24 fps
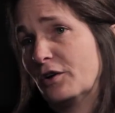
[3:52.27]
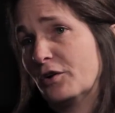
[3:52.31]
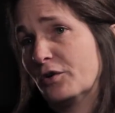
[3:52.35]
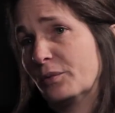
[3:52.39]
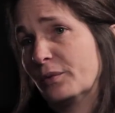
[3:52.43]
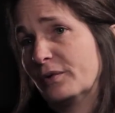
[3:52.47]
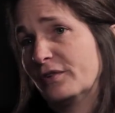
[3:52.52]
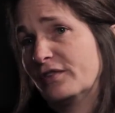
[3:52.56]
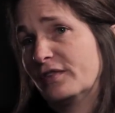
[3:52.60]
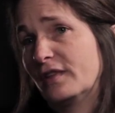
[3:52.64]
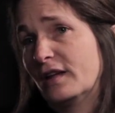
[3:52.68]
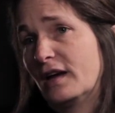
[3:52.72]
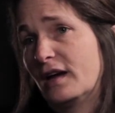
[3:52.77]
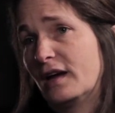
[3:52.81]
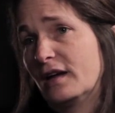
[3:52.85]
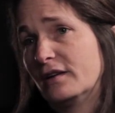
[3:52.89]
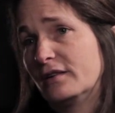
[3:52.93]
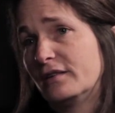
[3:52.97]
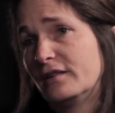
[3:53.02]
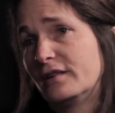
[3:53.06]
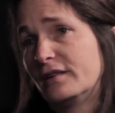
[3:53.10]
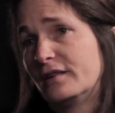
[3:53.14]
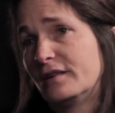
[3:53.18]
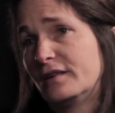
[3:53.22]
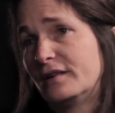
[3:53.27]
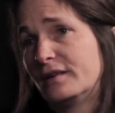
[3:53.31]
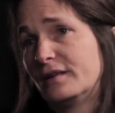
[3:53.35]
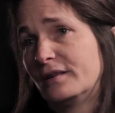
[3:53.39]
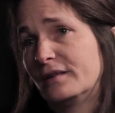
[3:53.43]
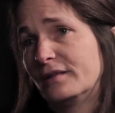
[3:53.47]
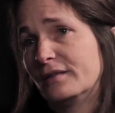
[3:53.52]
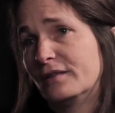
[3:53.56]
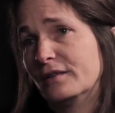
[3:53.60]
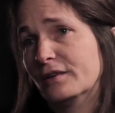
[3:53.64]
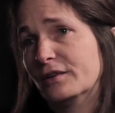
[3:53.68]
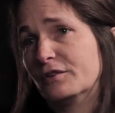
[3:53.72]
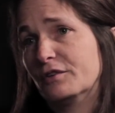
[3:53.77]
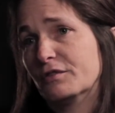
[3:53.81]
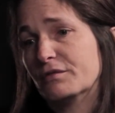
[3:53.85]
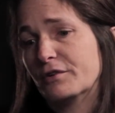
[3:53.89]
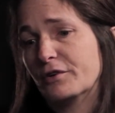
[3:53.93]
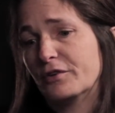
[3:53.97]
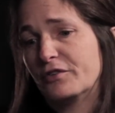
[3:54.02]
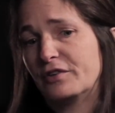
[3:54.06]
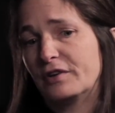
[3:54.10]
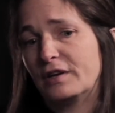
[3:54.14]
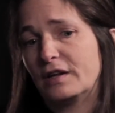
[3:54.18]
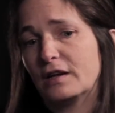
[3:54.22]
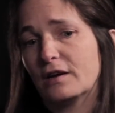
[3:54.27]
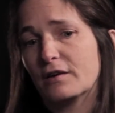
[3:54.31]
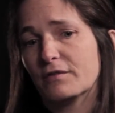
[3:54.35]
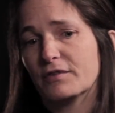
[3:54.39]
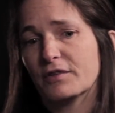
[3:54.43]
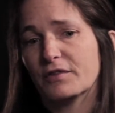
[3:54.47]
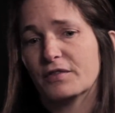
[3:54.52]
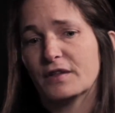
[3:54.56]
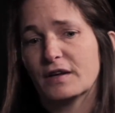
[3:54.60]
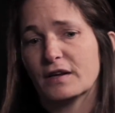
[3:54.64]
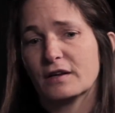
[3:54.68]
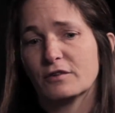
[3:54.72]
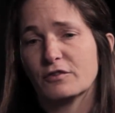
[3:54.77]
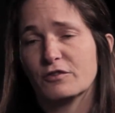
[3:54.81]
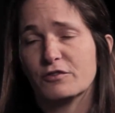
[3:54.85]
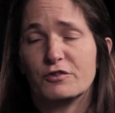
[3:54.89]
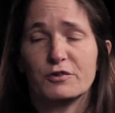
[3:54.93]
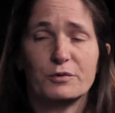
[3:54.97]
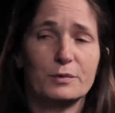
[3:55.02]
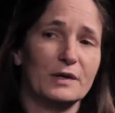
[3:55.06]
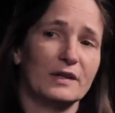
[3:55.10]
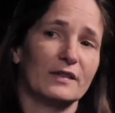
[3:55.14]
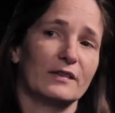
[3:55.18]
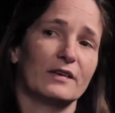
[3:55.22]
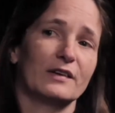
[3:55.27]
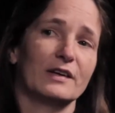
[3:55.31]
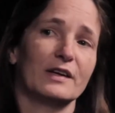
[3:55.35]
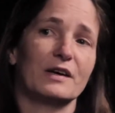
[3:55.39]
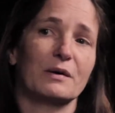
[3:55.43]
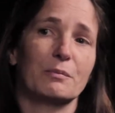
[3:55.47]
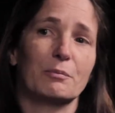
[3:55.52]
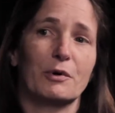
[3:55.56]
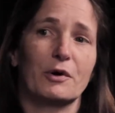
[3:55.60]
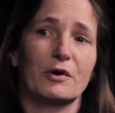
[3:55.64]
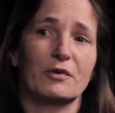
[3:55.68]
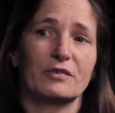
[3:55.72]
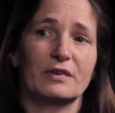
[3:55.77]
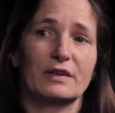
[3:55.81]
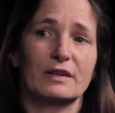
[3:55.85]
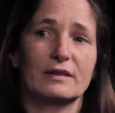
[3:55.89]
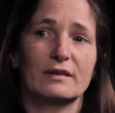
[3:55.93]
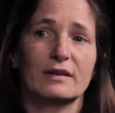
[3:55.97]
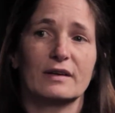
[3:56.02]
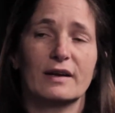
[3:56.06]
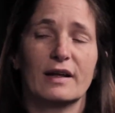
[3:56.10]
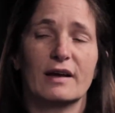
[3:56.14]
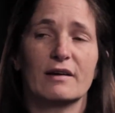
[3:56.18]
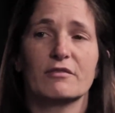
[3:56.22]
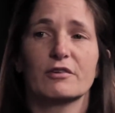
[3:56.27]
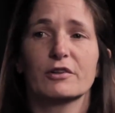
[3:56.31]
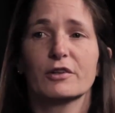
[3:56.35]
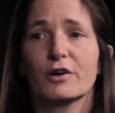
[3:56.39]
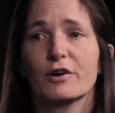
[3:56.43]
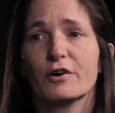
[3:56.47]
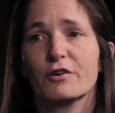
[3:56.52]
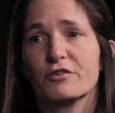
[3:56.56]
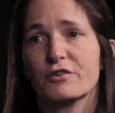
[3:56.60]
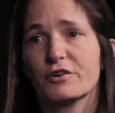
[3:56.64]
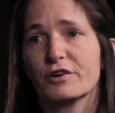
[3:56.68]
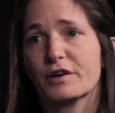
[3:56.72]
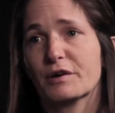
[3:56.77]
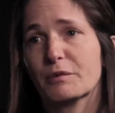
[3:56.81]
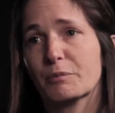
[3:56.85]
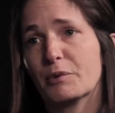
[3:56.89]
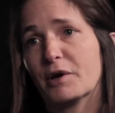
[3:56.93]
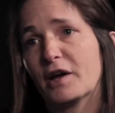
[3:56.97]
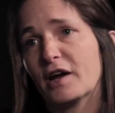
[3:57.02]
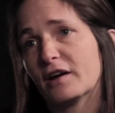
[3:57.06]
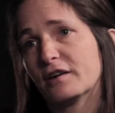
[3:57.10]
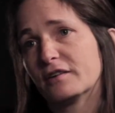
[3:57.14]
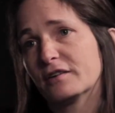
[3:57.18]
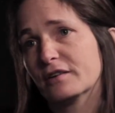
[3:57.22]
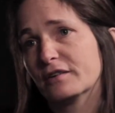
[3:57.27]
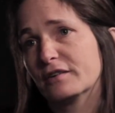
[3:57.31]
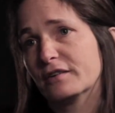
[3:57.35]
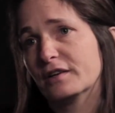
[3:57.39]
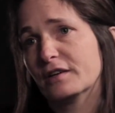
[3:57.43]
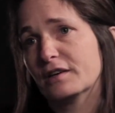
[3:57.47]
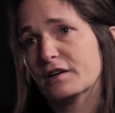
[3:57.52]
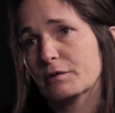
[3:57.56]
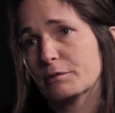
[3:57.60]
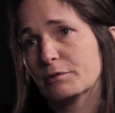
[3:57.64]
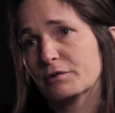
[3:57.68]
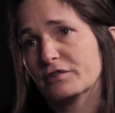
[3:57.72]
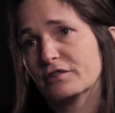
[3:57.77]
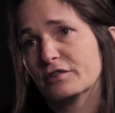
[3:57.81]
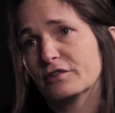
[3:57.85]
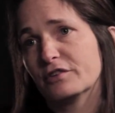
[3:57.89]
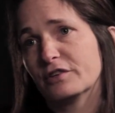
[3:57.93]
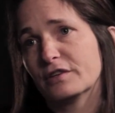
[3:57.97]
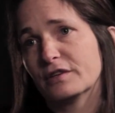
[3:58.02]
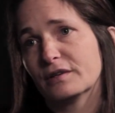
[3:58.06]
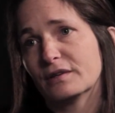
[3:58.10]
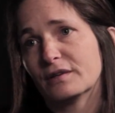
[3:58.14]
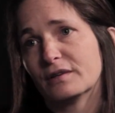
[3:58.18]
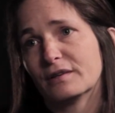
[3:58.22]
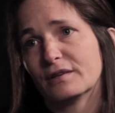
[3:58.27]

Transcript: though, was that the diversity of the things doing the decomposing did have a larger impact on decomposition.